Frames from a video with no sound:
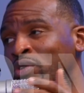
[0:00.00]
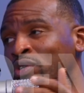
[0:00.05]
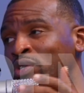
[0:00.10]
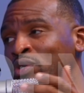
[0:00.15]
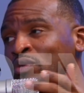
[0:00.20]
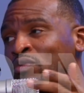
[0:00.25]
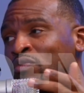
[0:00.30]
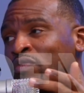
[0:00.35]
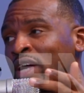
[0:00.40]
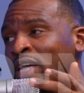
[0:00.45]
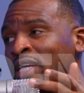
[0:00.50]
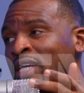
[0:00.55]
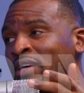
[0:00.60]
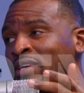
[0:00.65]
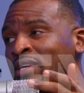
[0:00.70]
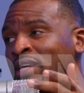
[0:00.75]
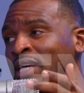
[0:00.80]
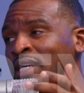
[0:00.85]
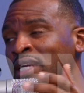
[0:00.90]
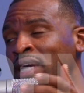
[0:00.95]
you find
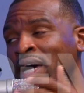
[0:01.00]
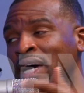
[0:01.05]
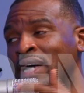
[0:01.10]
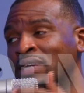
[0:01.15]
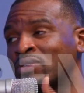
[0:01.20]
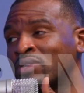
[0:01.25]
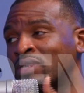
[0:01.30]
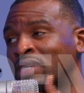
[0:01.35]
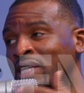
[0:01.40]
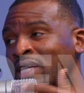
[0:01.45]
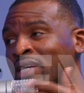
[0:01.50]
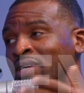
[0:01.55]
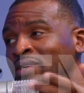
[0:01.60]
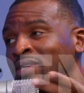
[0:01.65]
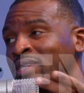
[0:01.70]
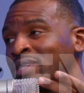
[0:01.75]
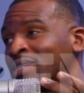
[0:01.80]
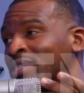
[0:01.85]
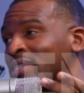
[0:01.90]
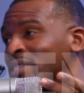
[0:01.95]
out that I had to take a
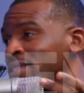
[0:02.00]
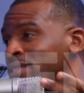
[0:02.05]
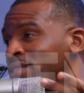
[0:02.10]
risk.